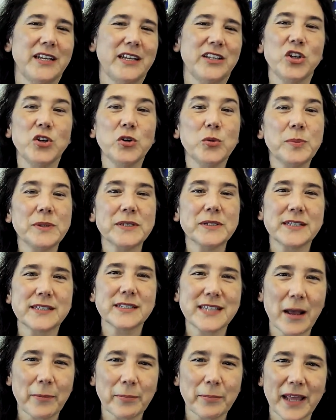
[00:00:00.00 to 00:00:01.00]
New
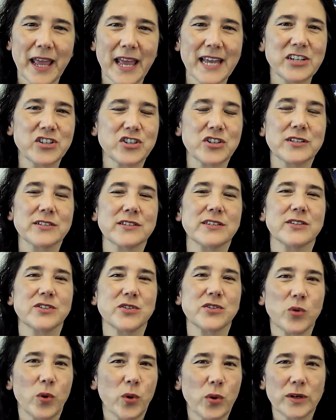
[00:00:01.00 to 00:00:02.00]
business applications
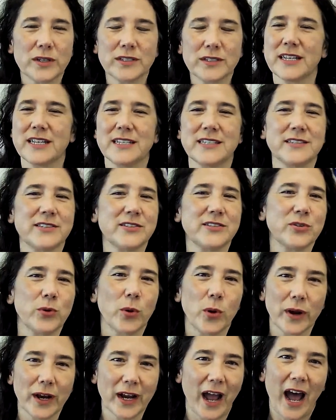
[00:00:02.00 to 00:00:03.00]
soared to
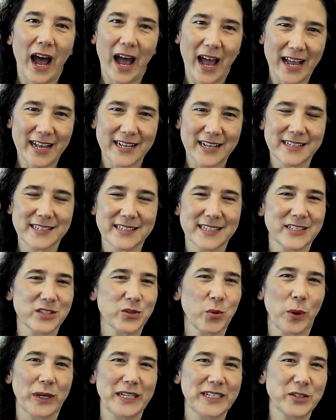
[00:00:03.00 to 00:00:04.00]
historic highs in
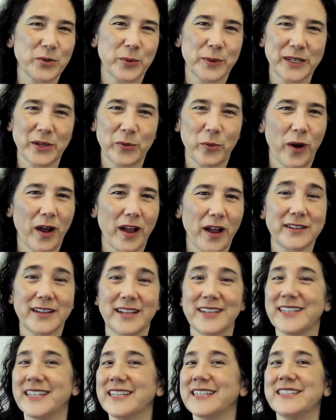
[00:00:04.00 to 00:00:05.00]
2021
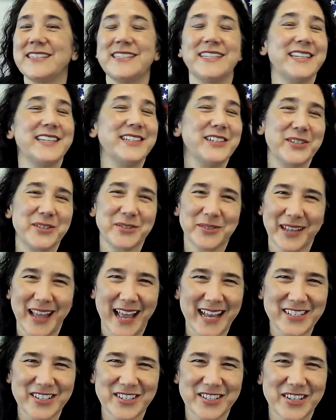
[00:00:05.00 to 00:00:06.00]
and continued
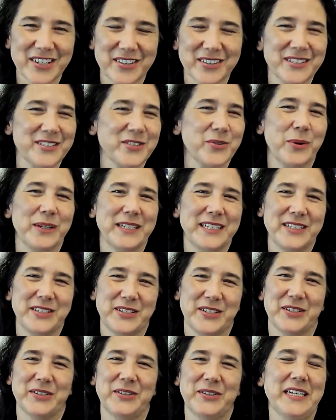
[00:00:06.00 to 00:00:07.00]
last year in
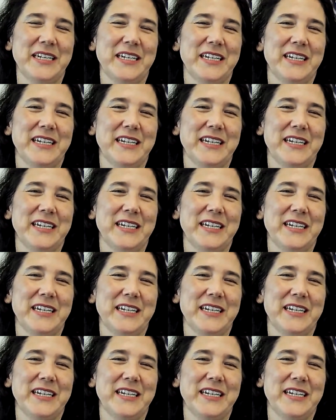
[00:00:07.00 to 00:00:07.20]
22,